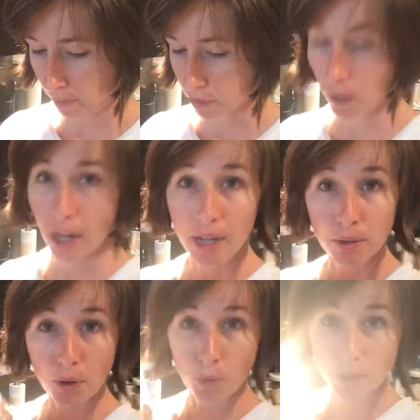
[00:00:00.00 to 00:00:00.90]
So
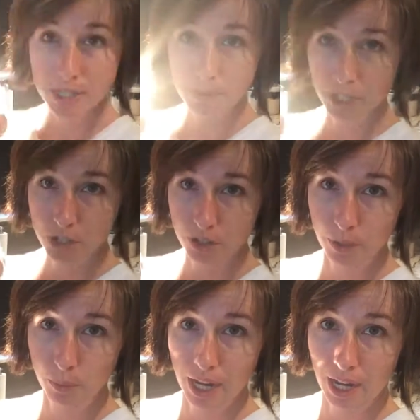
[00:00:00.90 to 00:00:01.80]
I always make sure
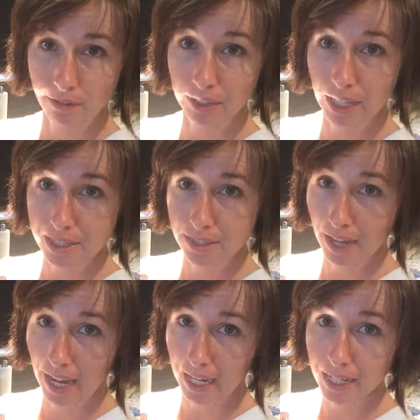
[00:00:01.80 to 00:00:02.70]
that we have lots of
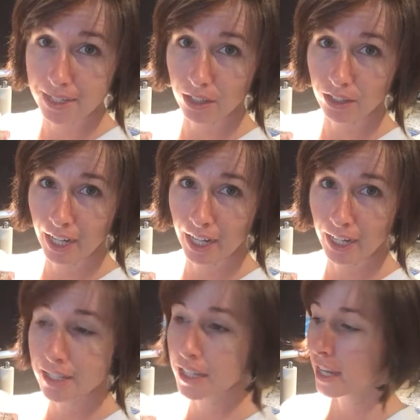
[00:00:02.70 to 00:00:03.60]
eggs on
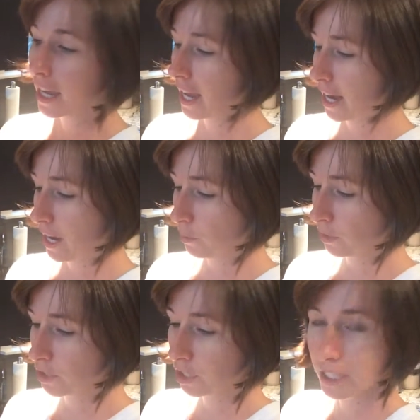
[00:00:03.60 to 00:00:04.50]
hand, and I will
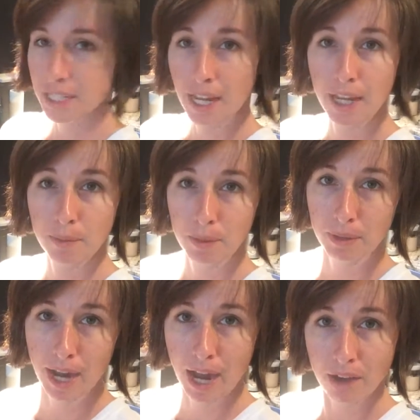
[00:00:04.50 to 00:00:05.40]
usually take
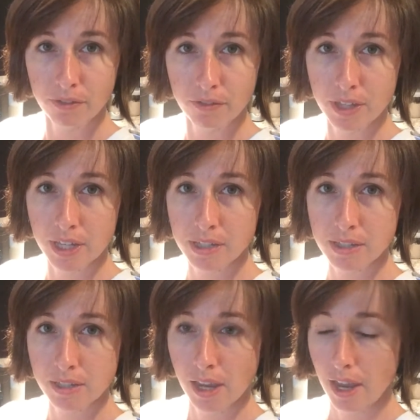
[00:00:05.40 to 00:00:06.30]
maybe half of
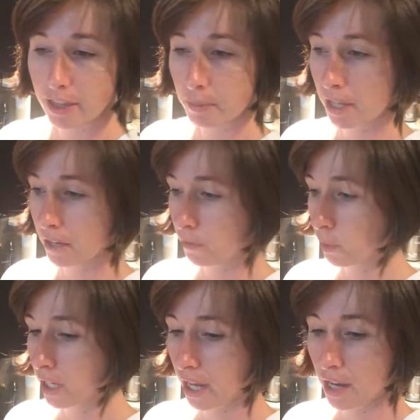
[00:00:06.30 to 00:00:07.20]
these at the beginning of the
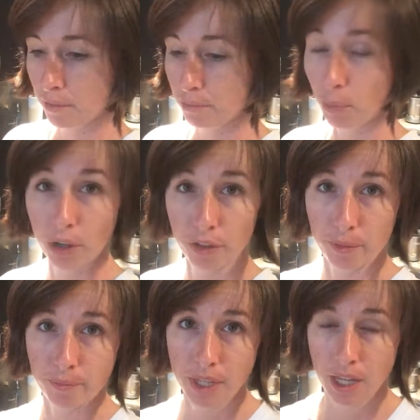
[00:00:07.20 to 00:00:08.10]
week and boil
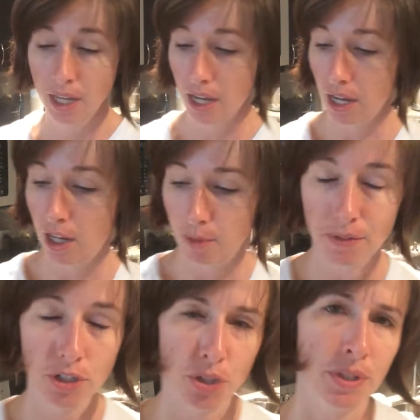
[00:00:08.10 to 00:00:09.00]
them.
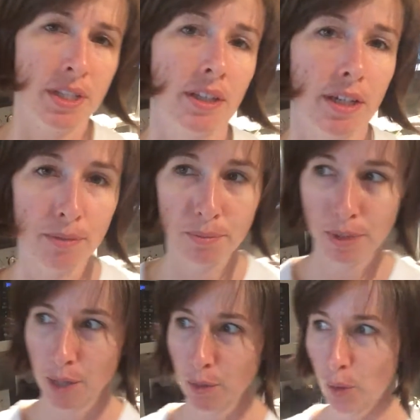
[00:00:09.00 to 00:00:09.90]
I've just recently
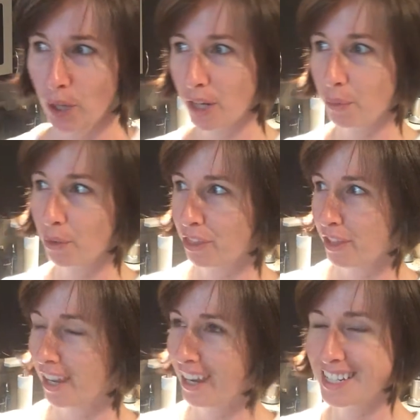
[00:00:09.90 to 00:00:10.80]
become acquainted with
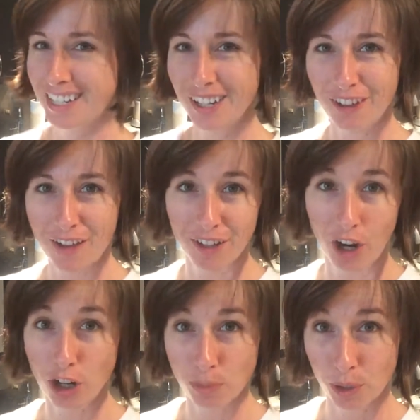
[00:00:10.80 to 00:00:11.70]
the idea of having
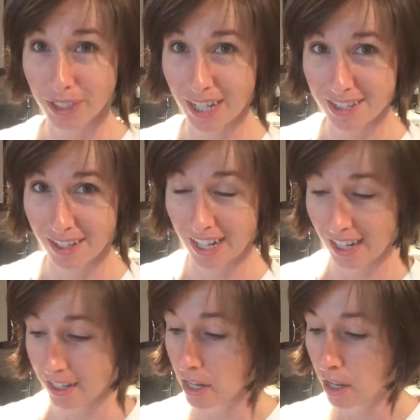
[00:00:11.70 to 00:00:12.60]
hard-boiled eggs on hand,